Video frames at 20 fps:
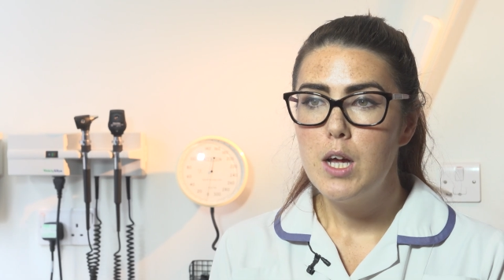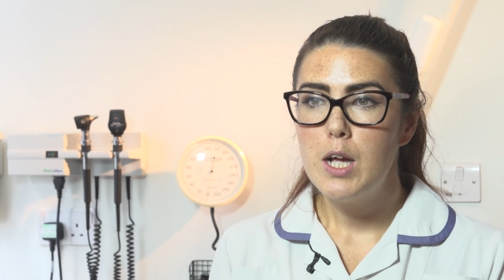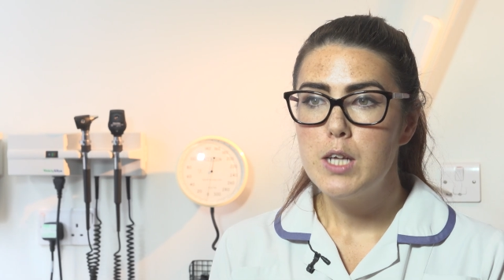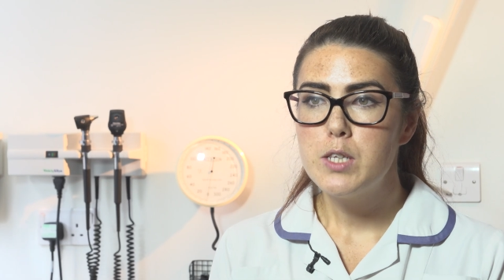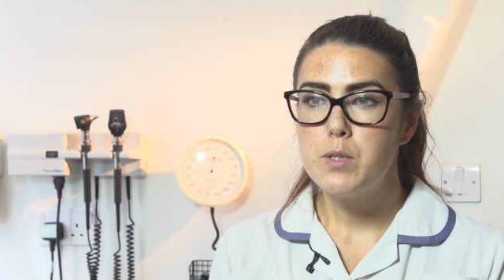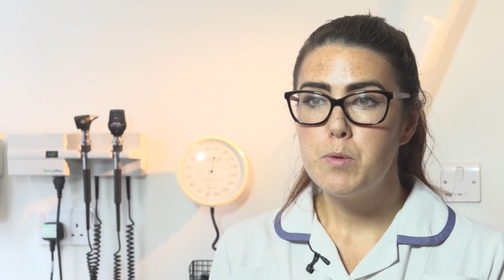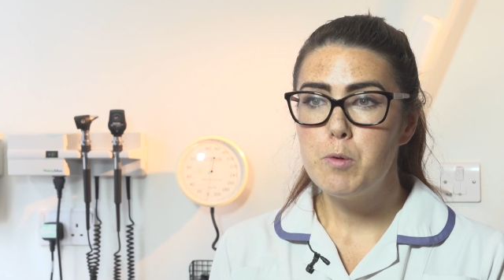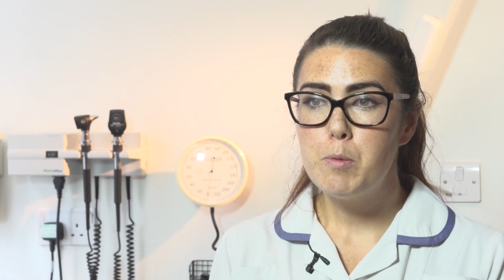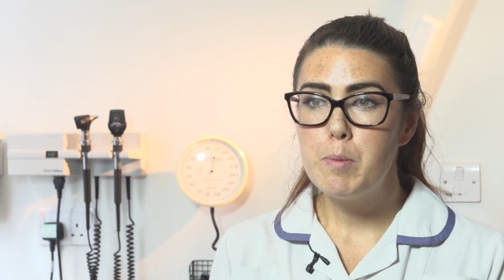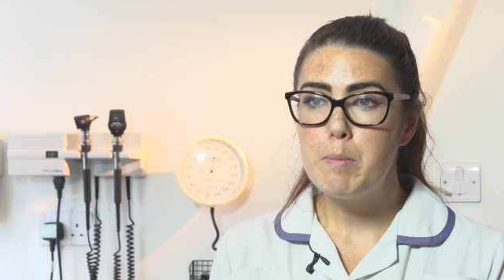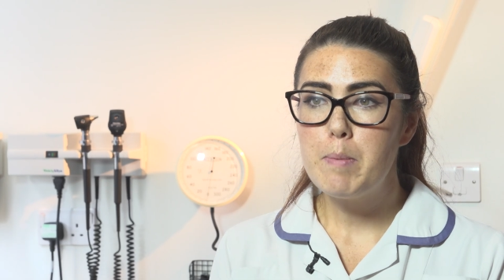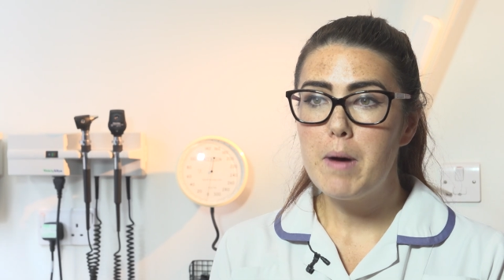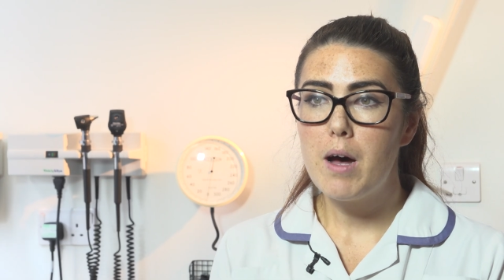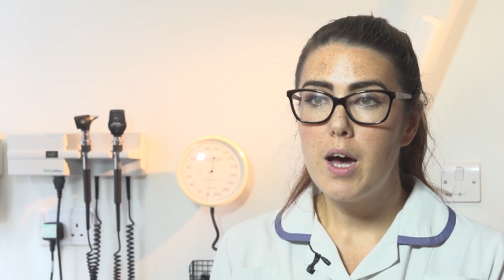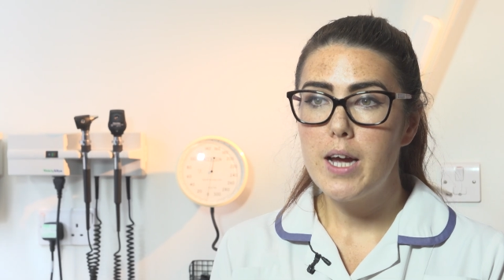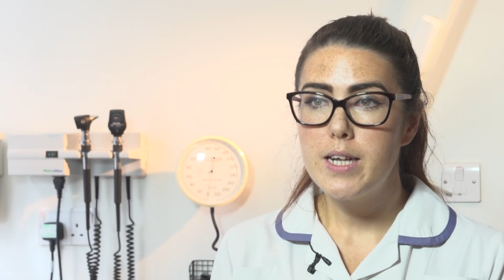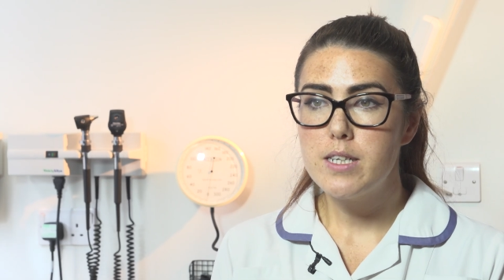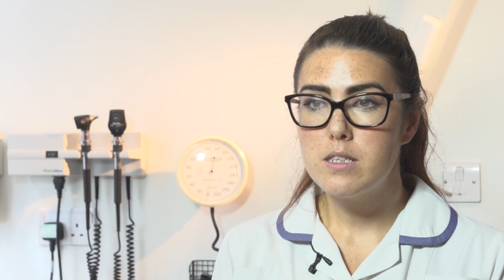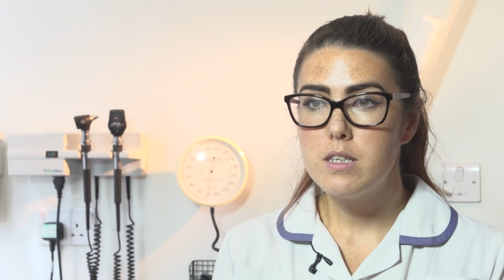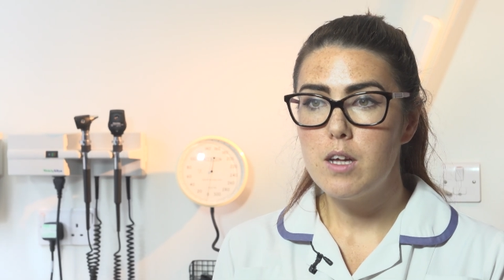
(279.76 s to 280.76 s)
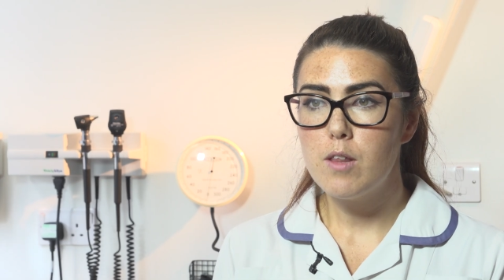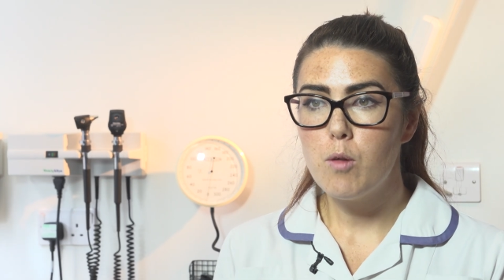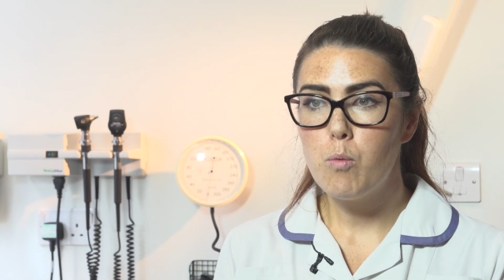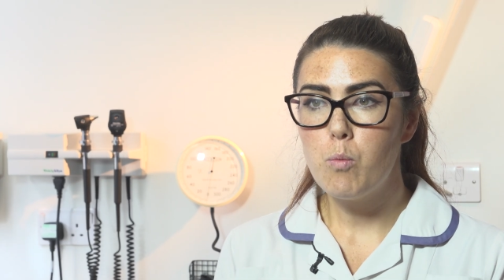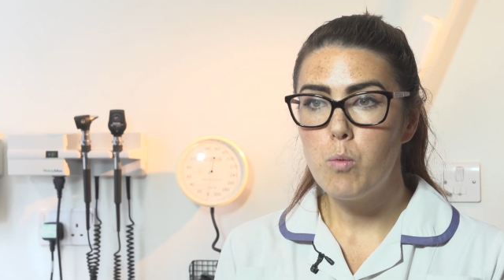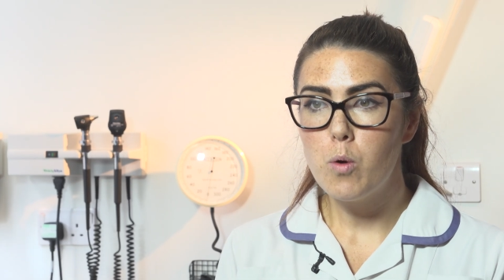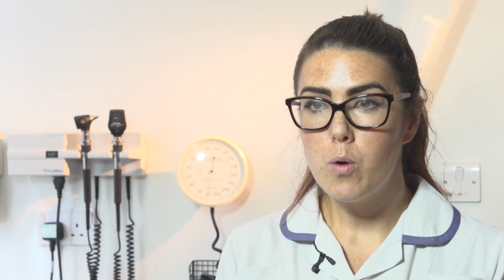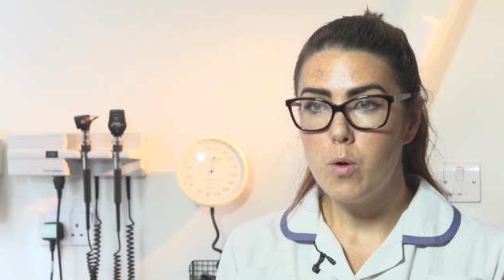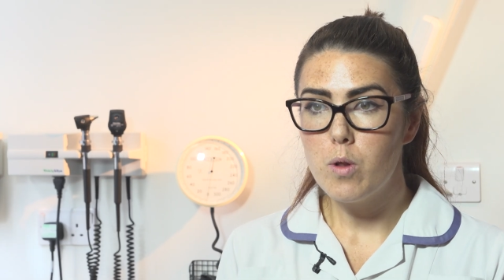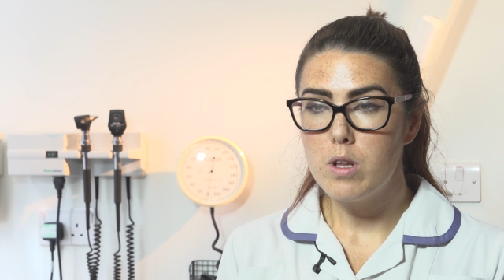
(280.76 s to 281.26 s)
so we'll be behind another
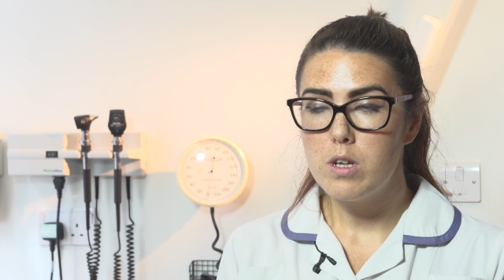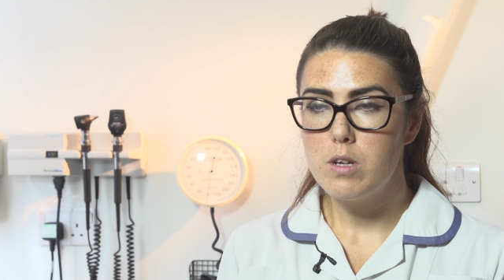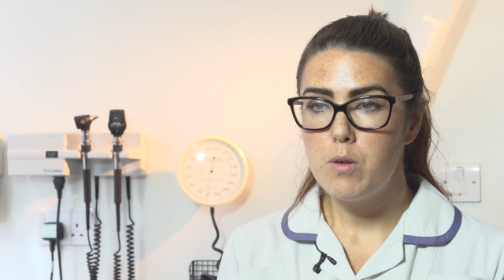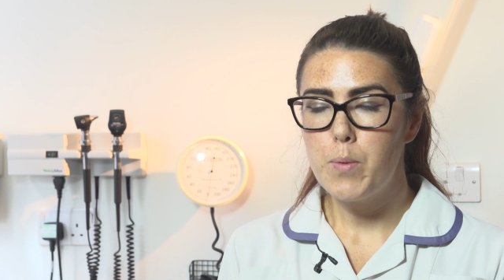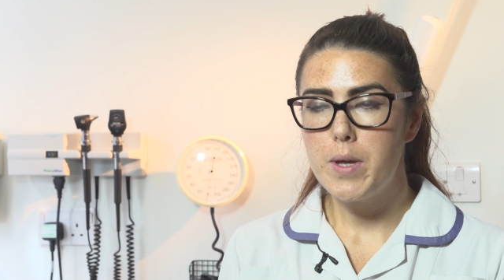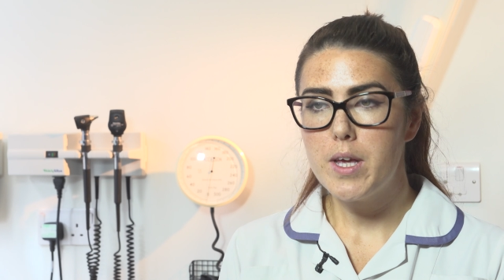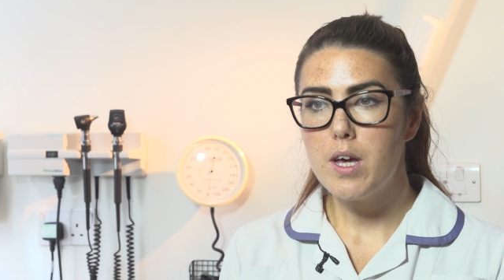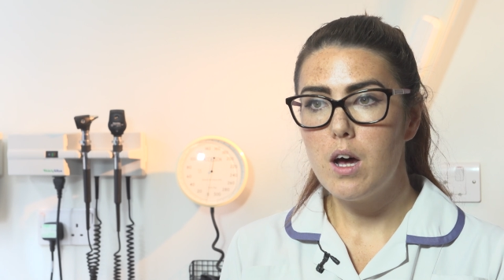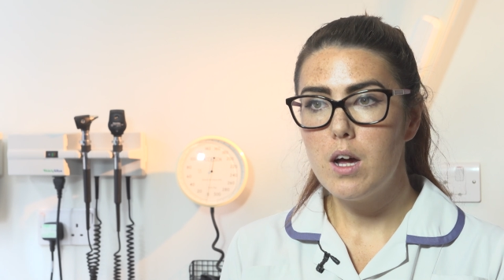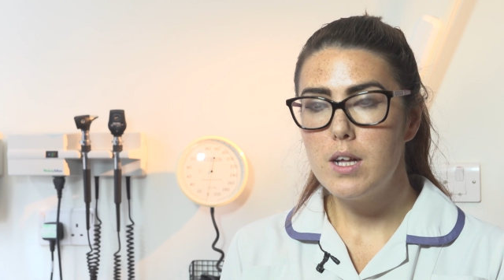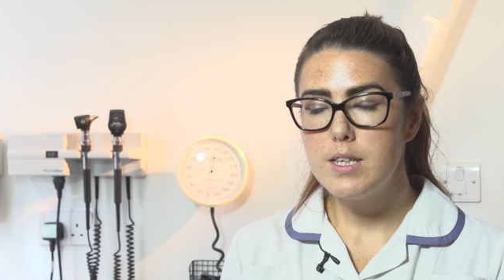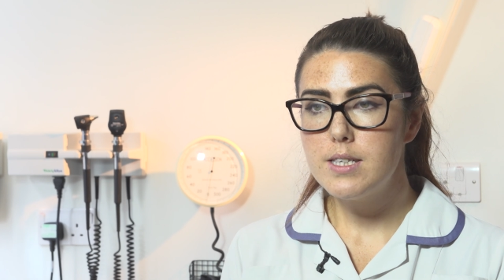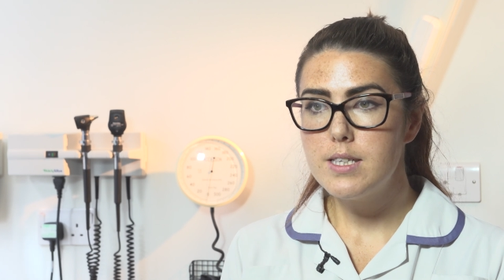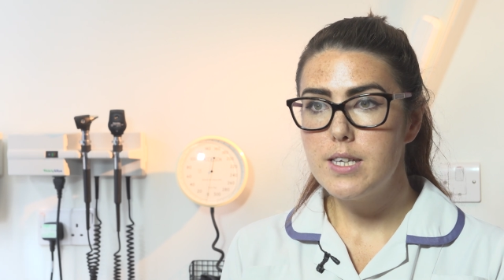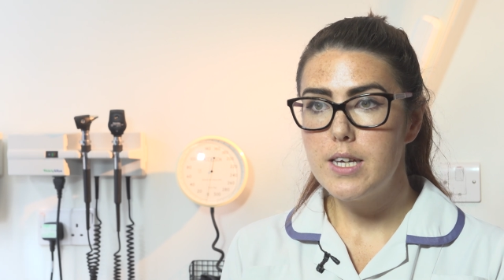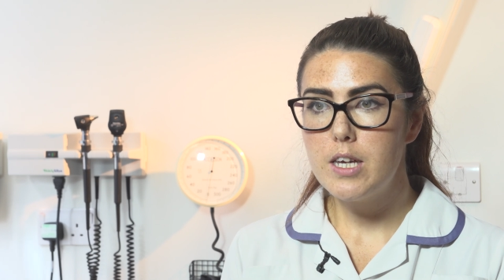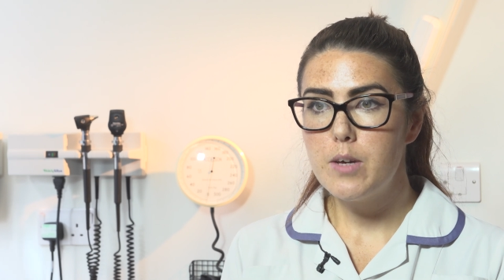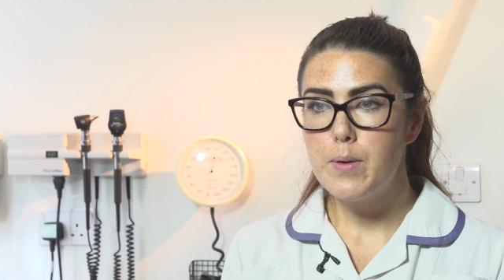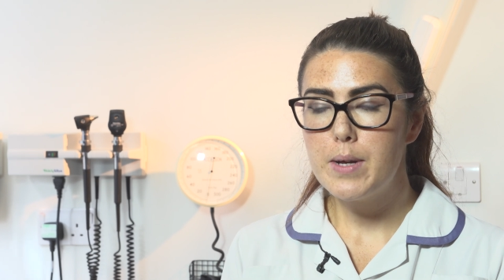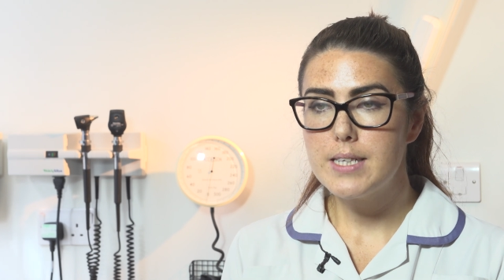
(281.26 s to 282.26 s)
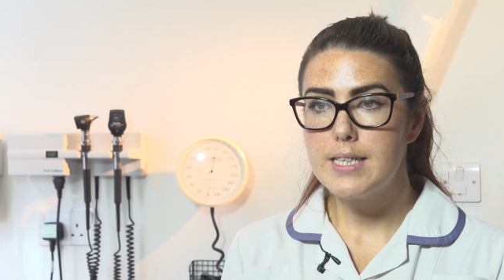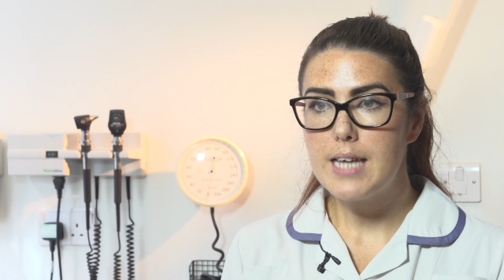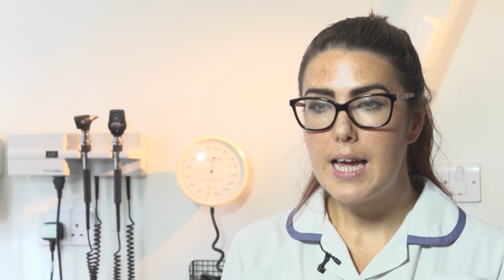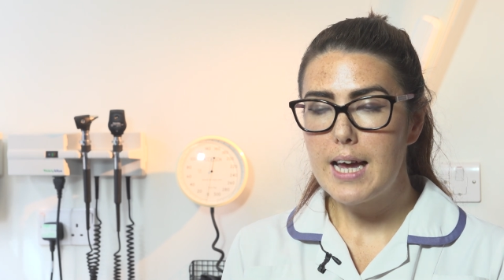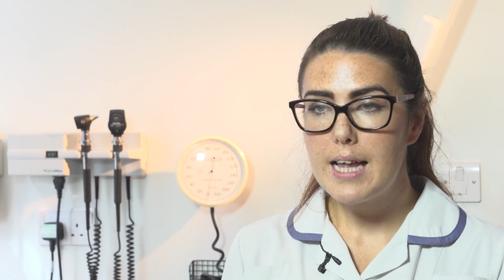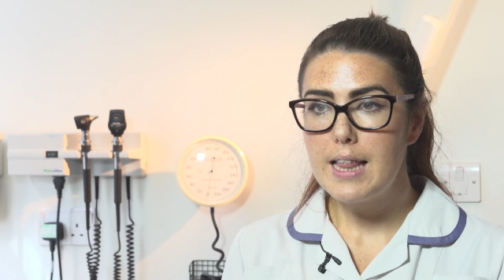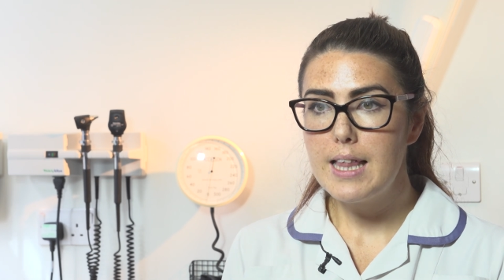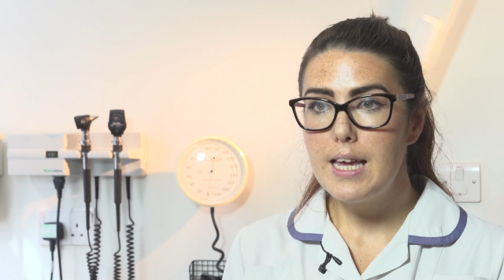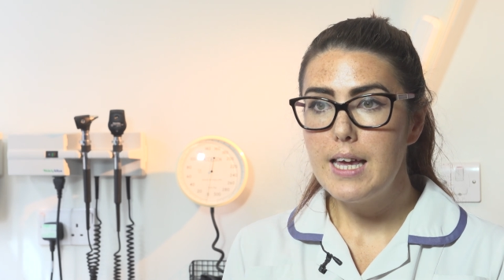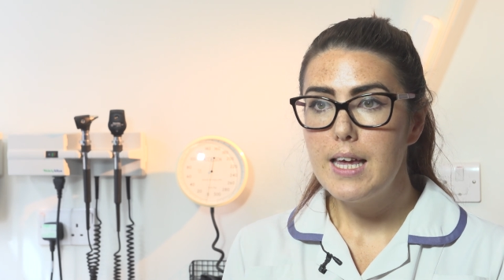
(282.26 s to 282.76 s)
wall. We can't see you
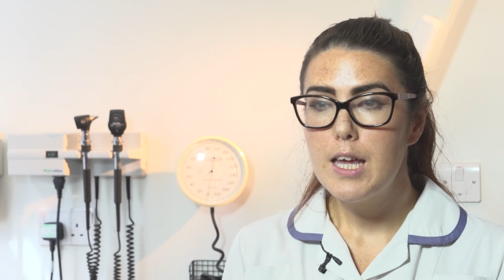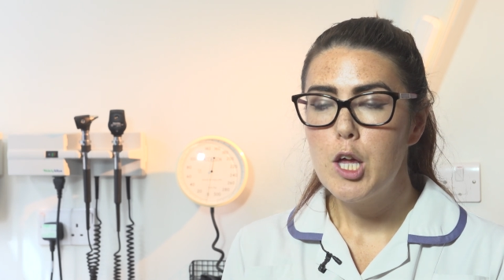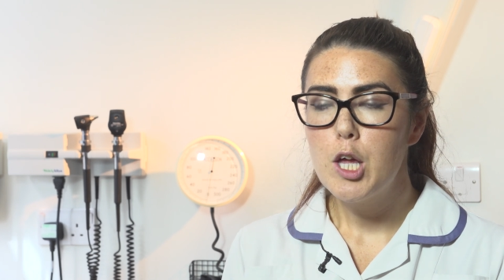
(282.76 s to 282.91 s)
exactly,